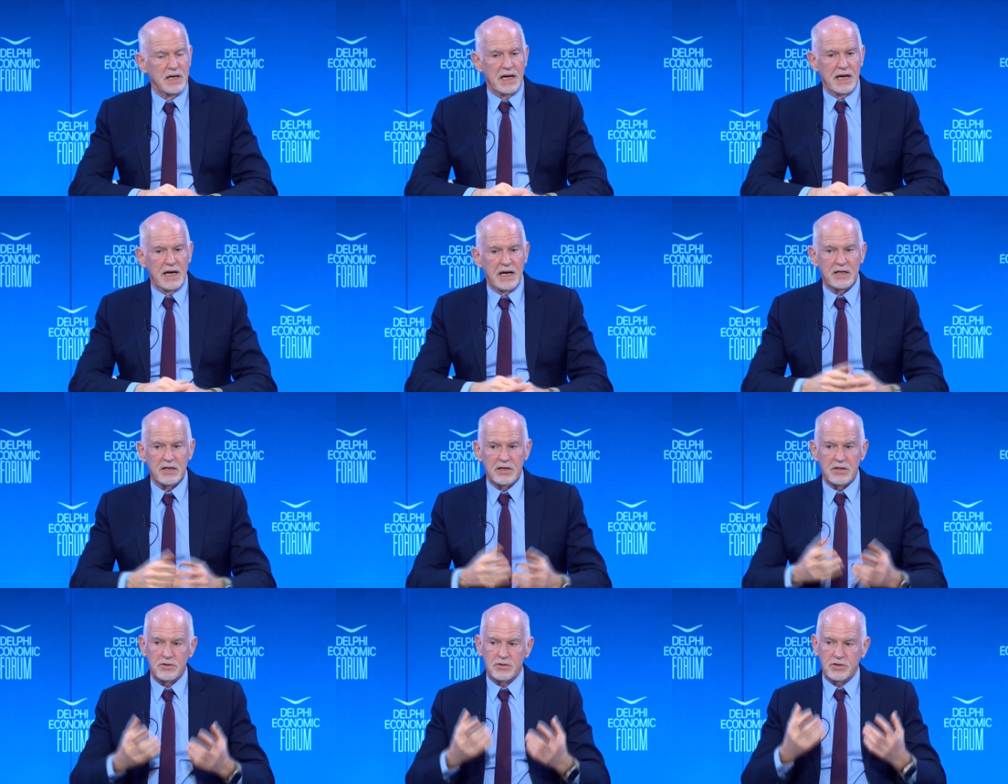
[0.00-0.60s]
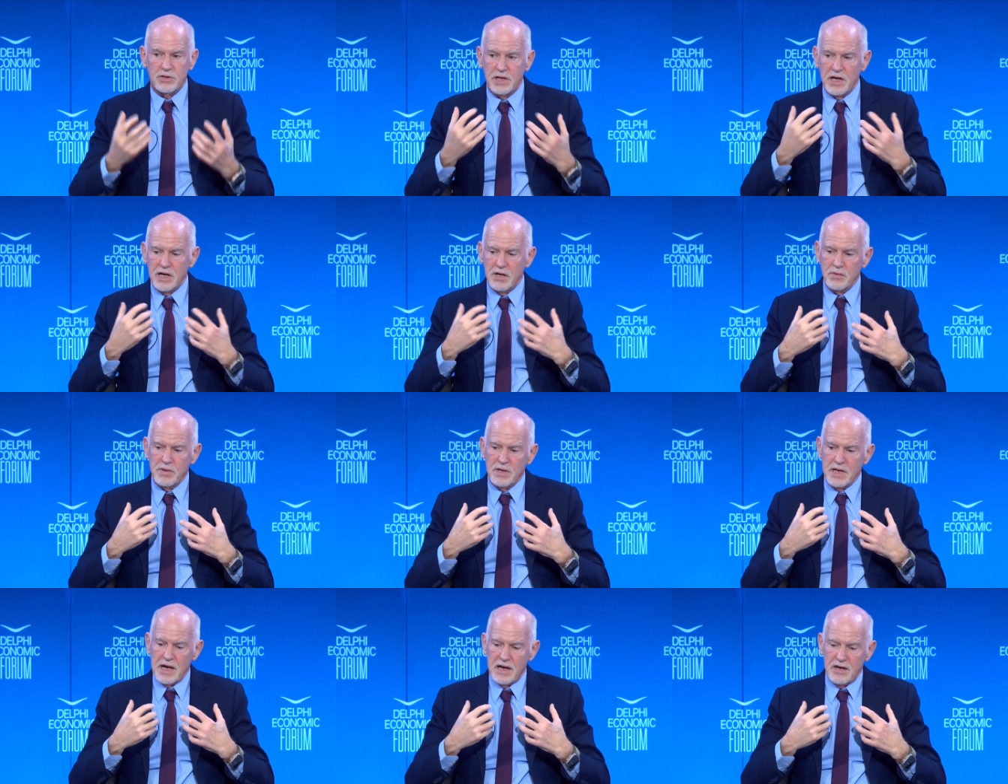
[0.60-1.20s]
And today
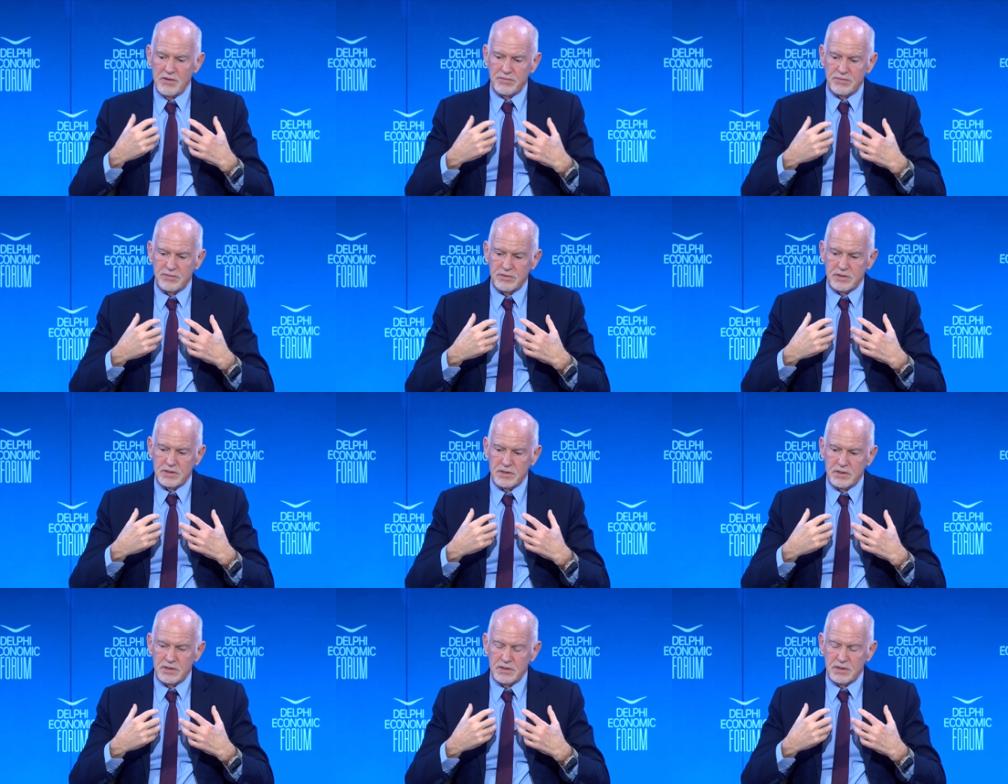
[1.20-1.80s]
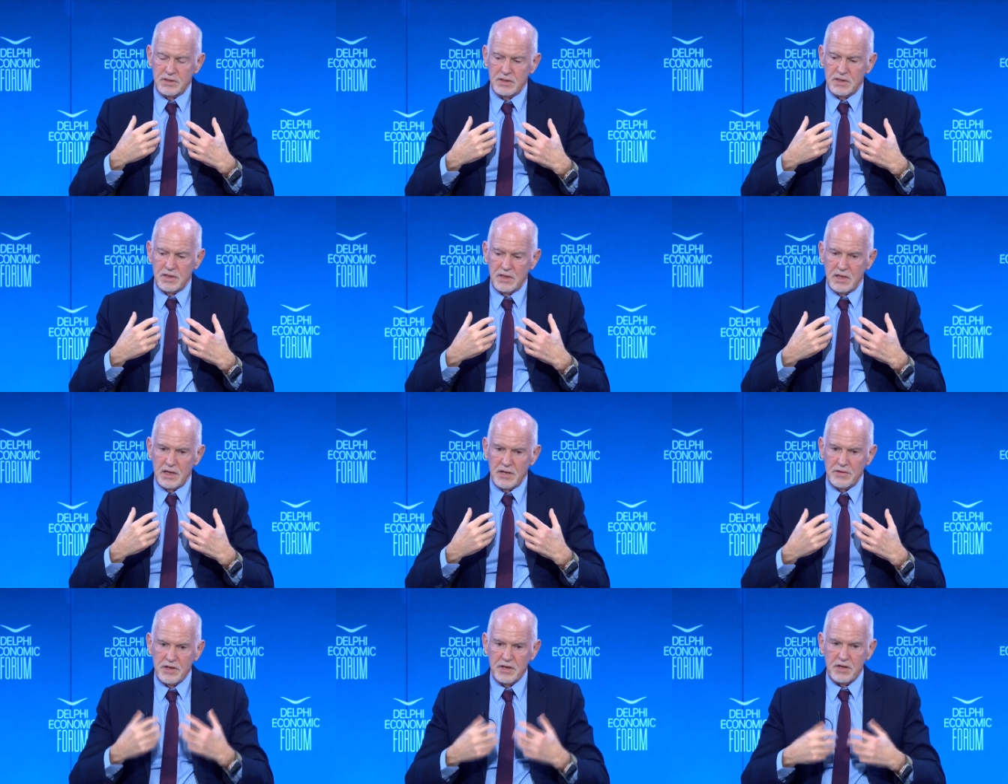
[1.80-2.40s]
we have,
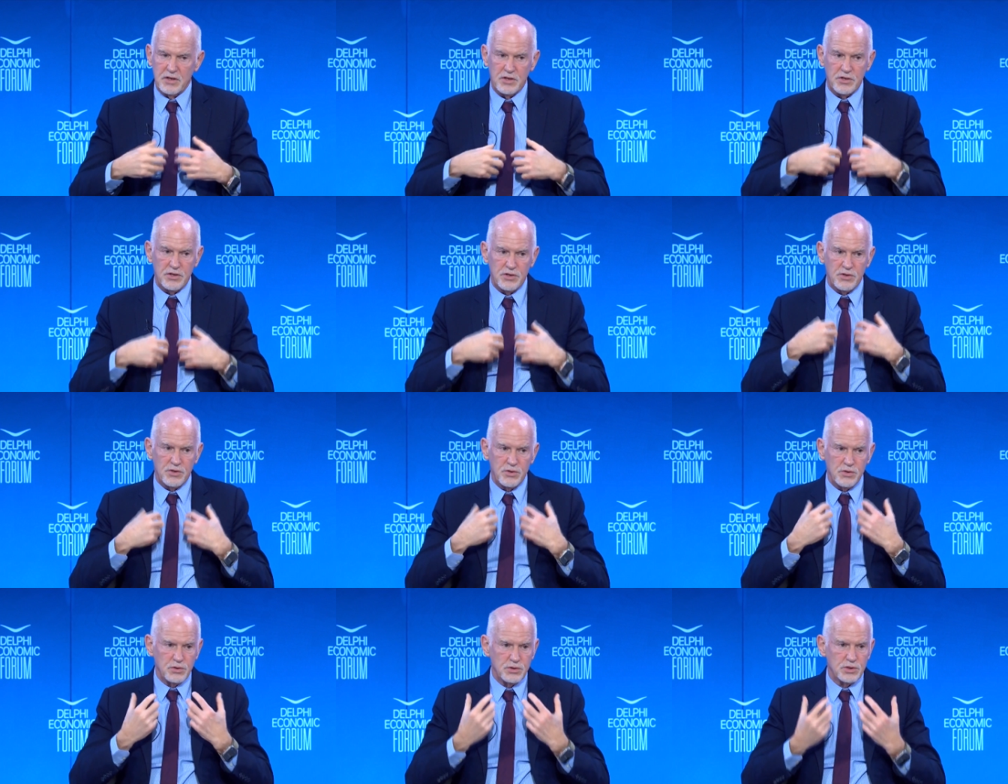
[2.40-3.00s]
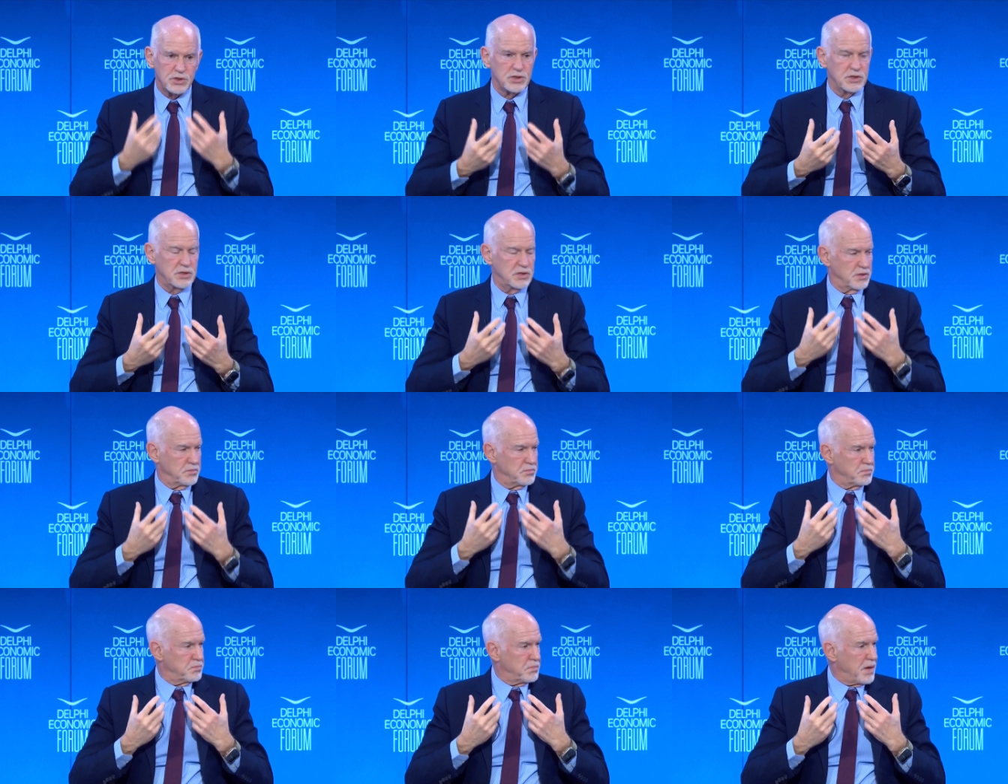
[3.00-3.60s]
I think, a huge
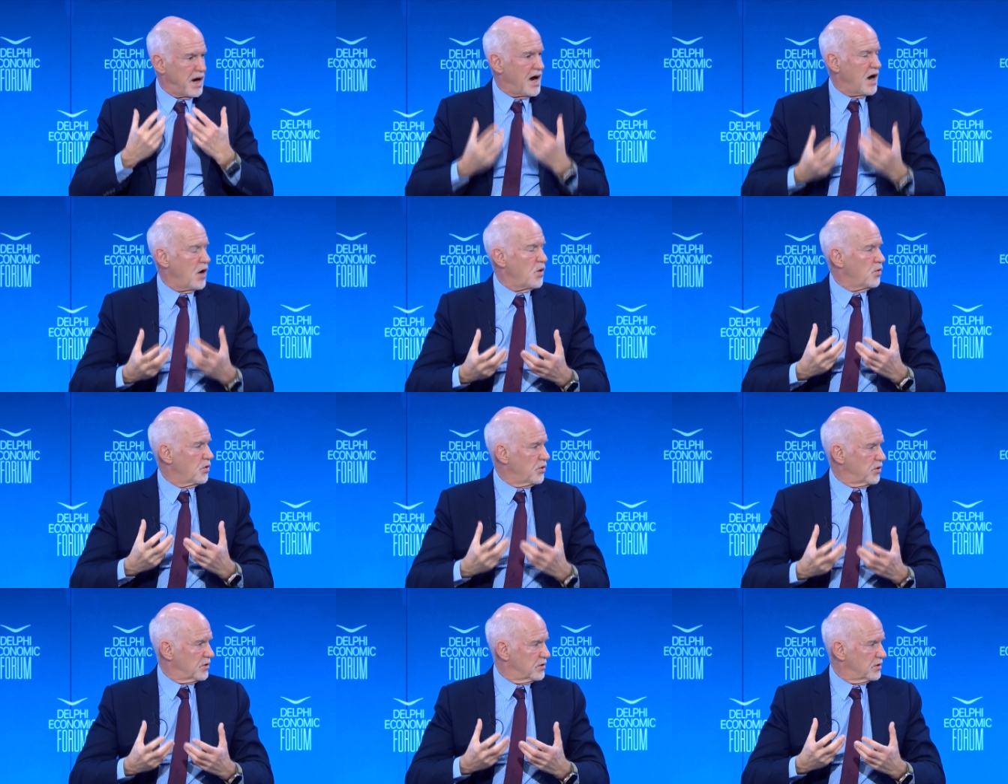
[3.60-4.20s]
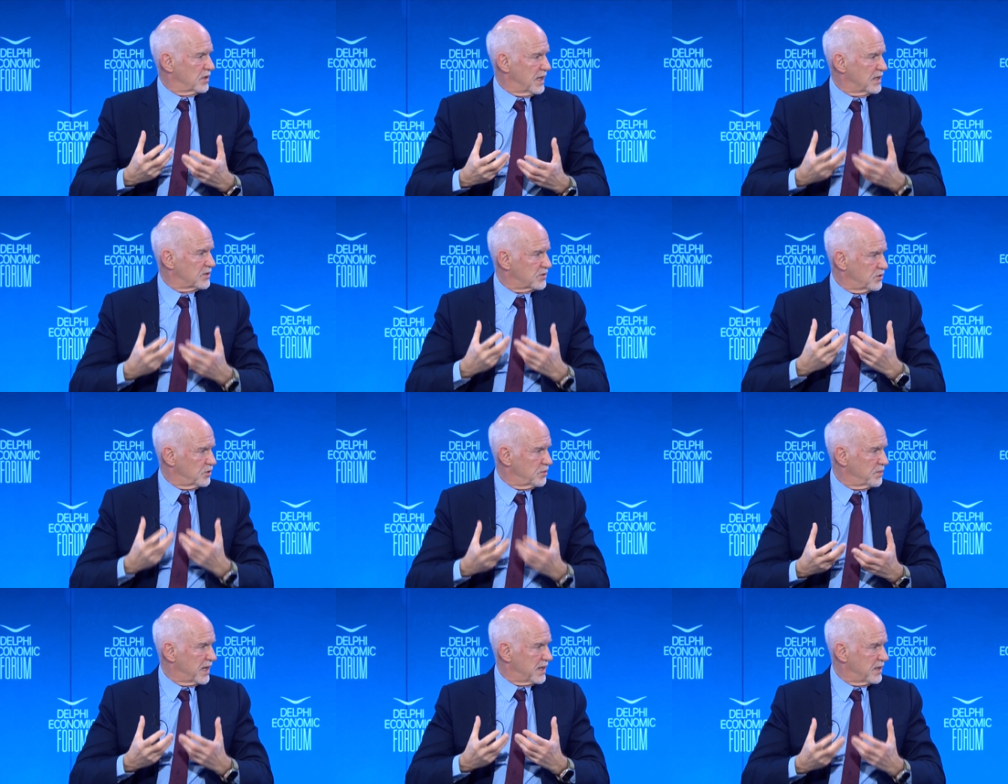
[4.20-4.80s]
power as
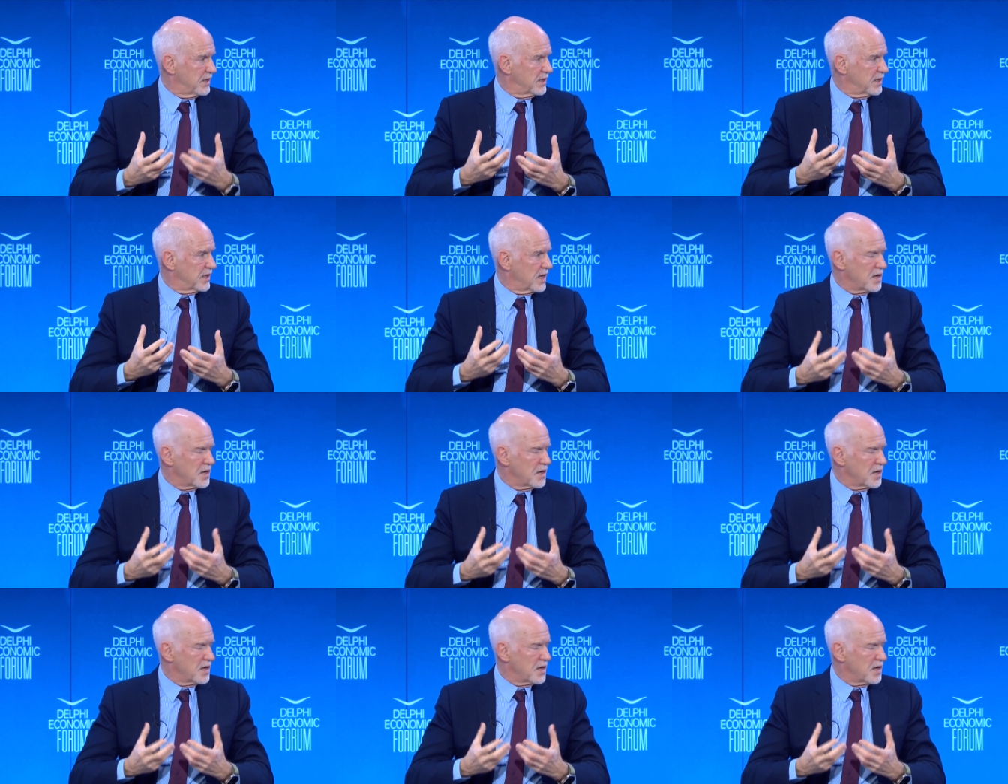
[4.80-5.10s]
humanity,